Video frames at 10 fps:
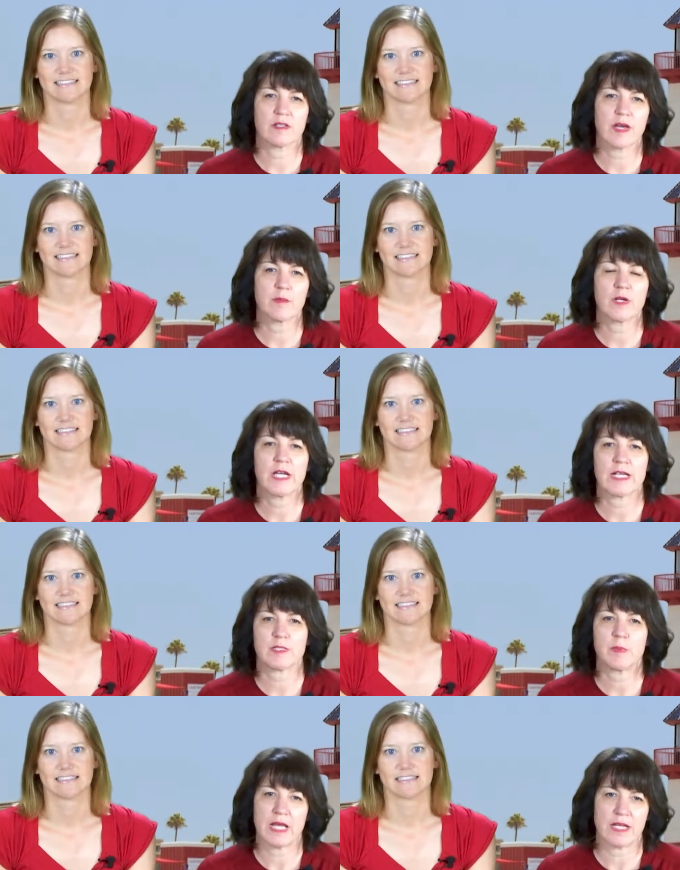Speaker 1: the library has
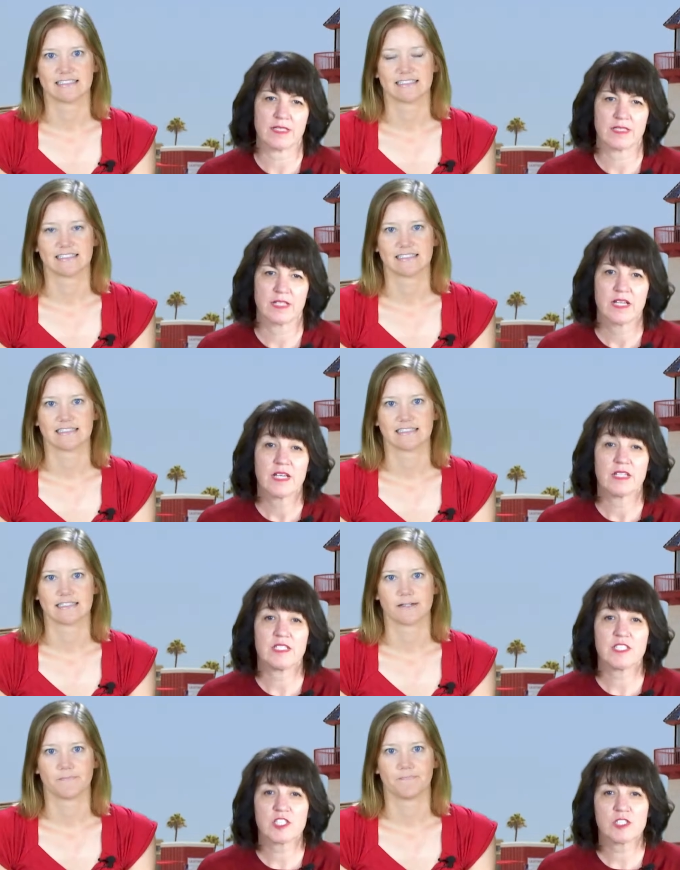planned. In
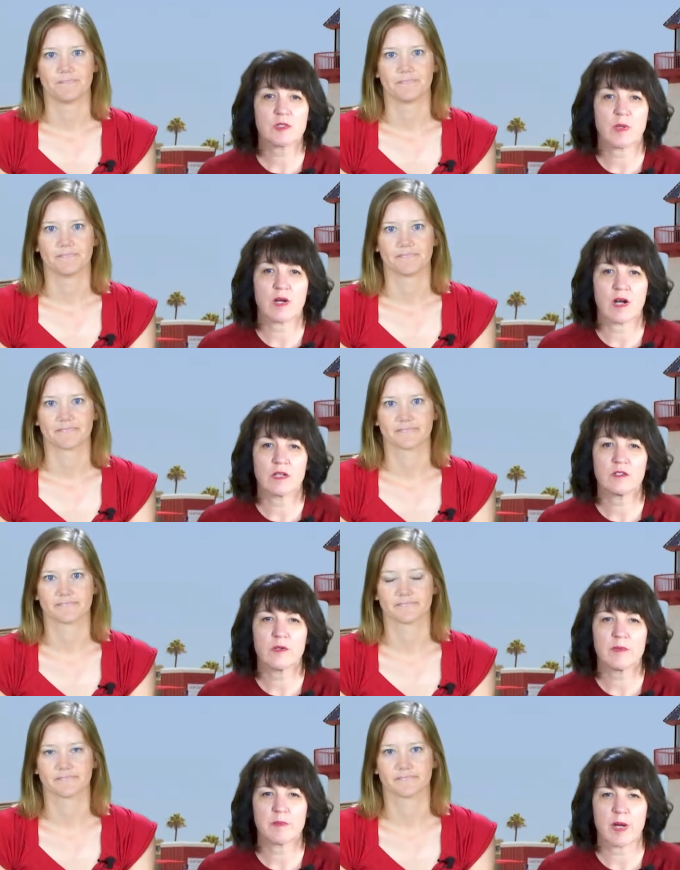addition to our
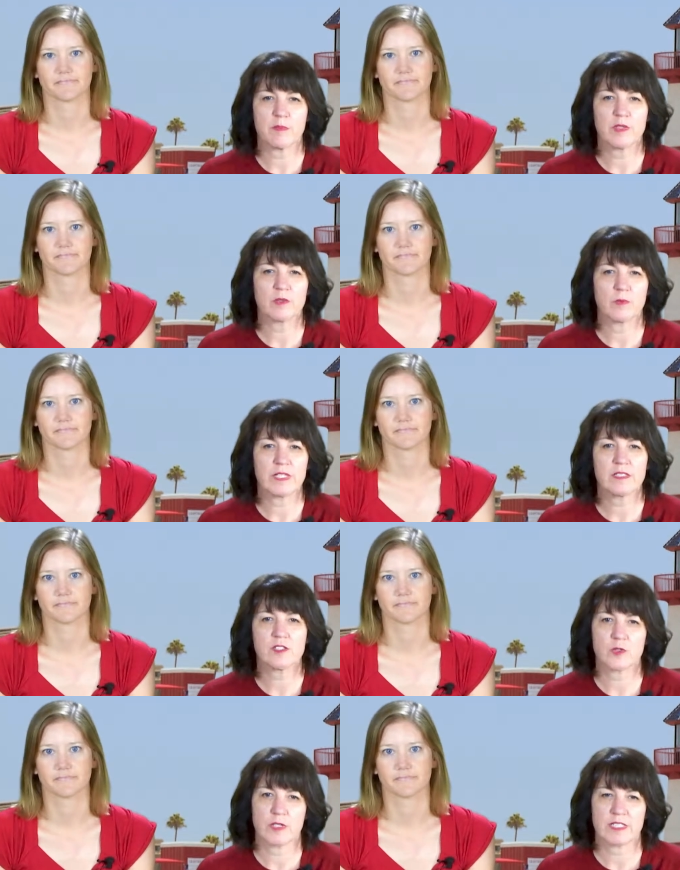ongoing popular weekly
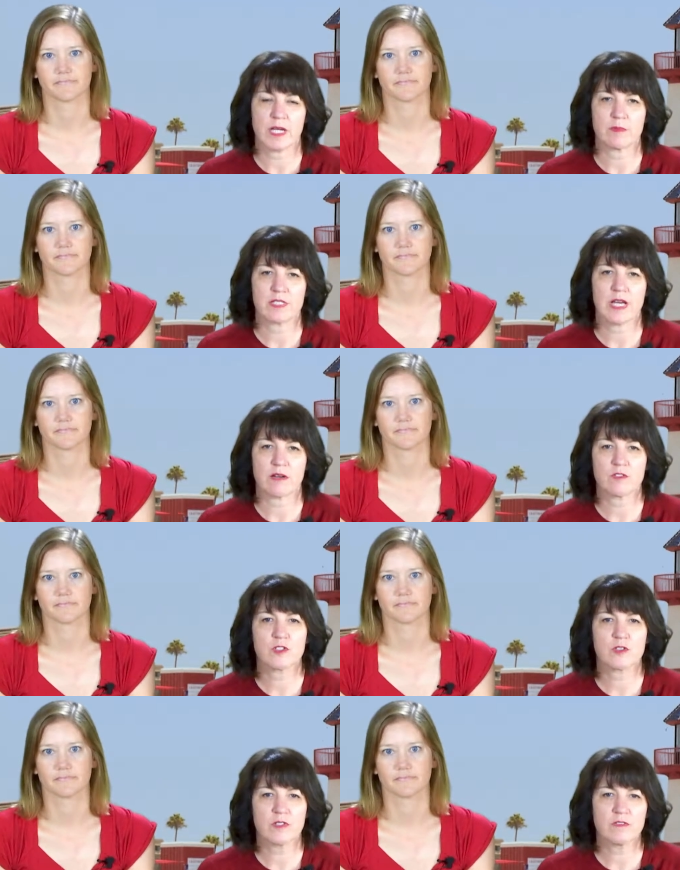story times and
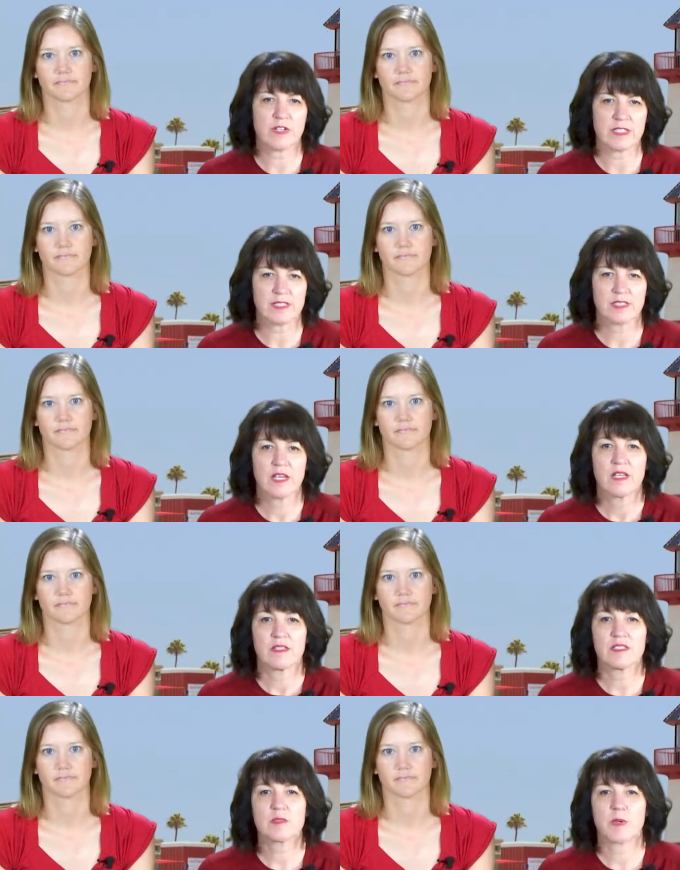after-school events,
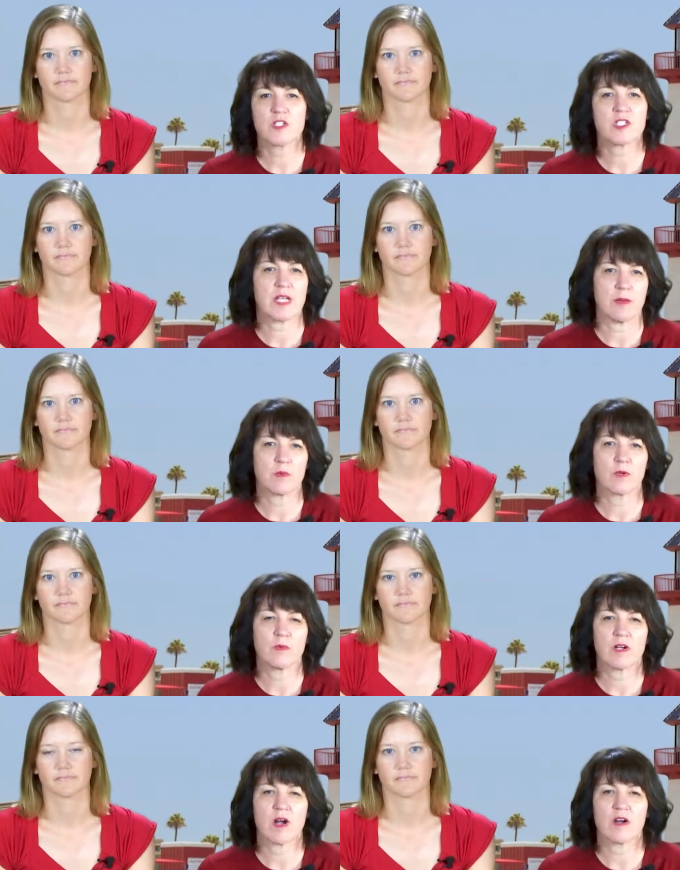this March and April
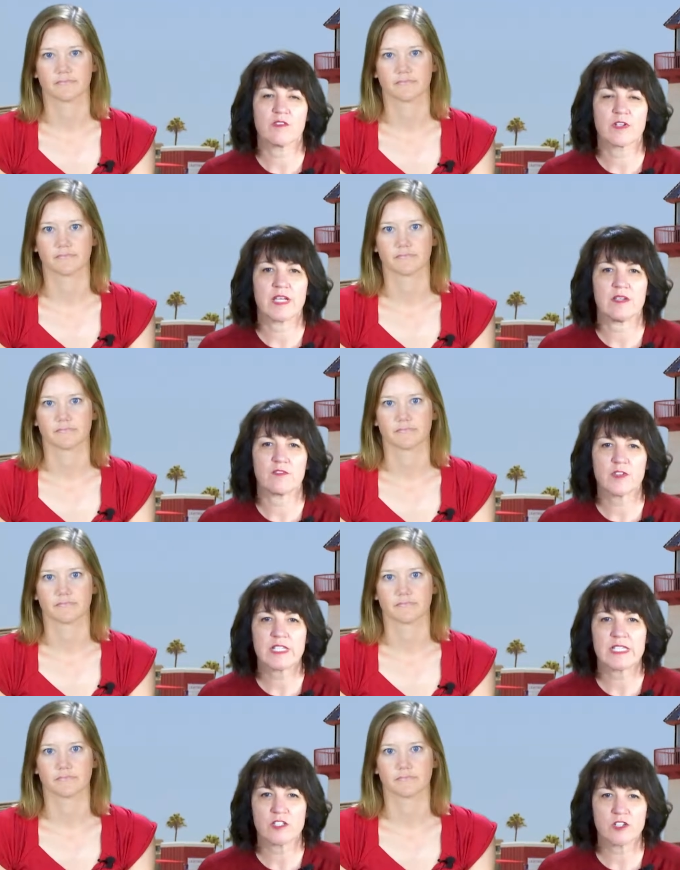we are offering a
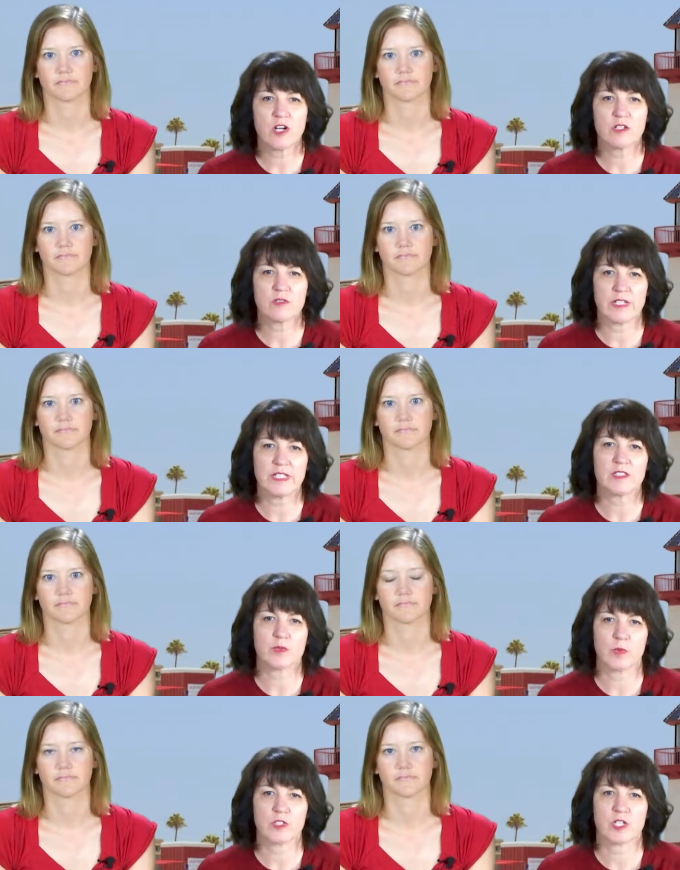free kindergarten
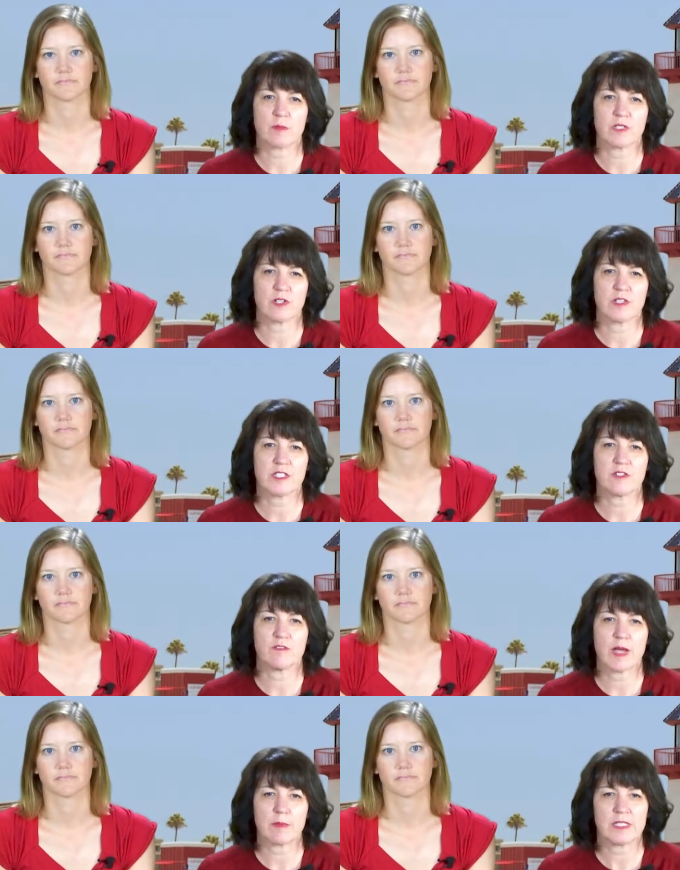readiness workshop series to
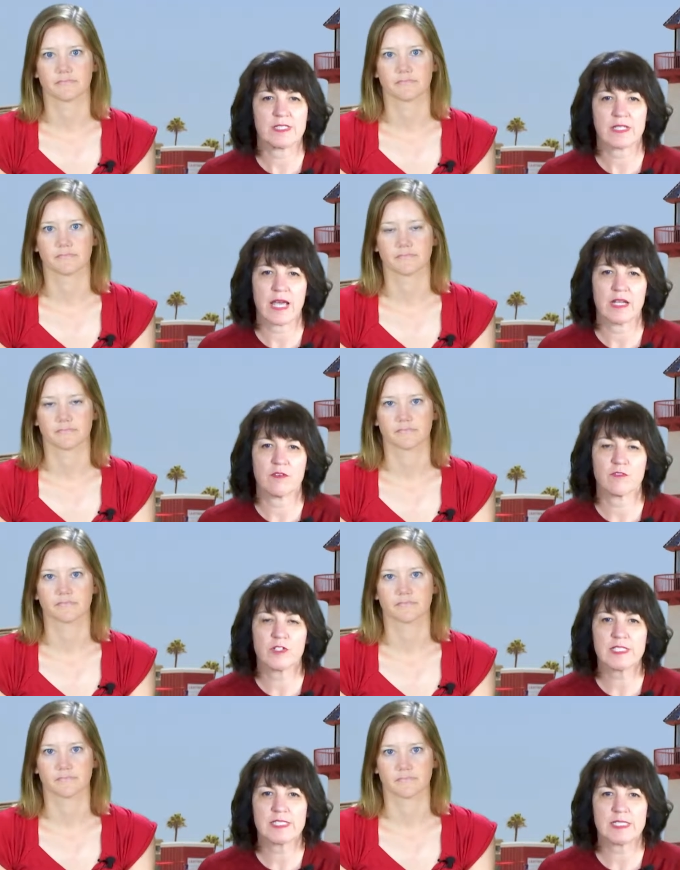families and a
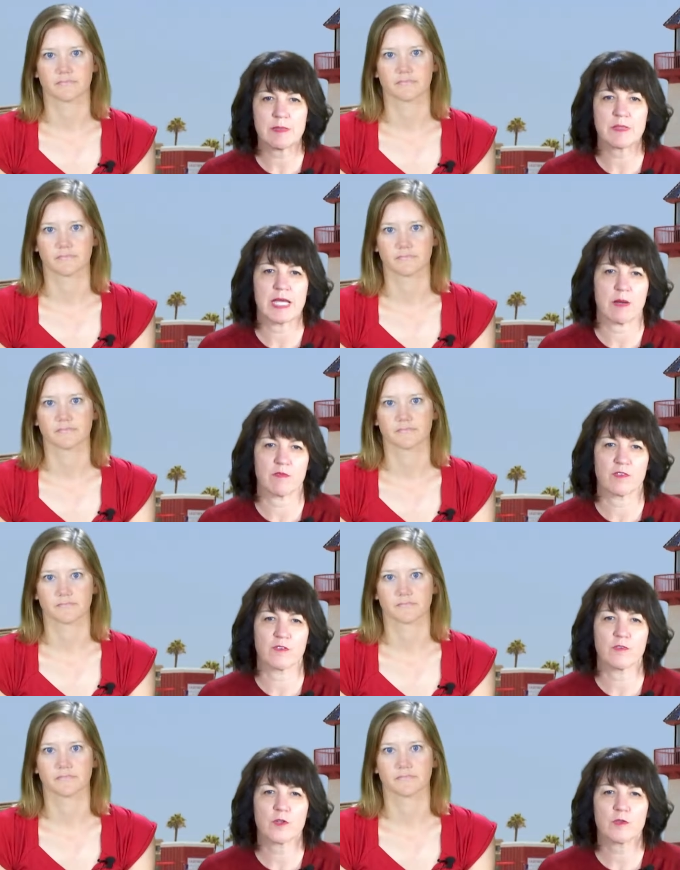free STEAM camp for
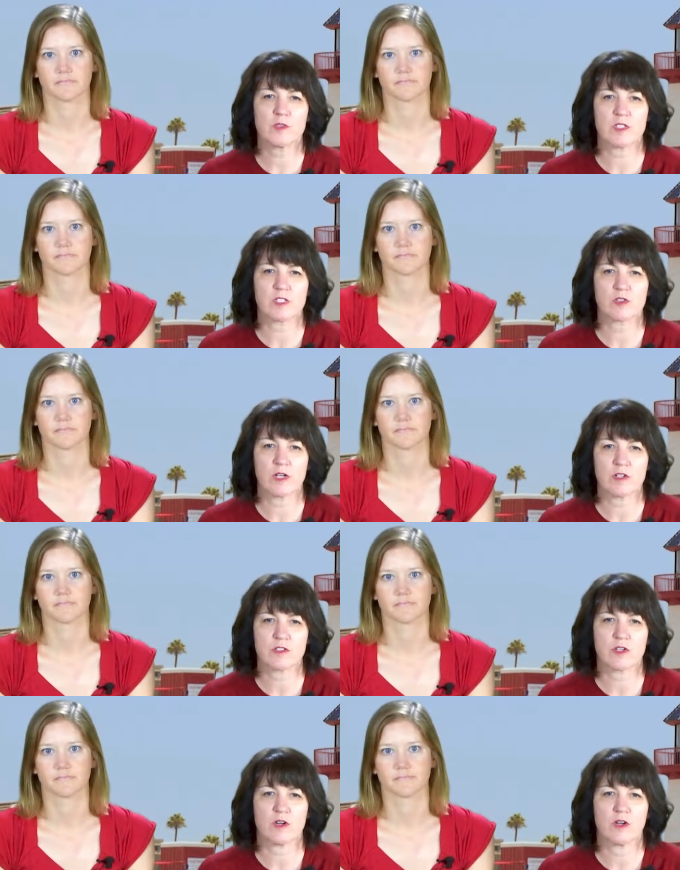4th through 6th graders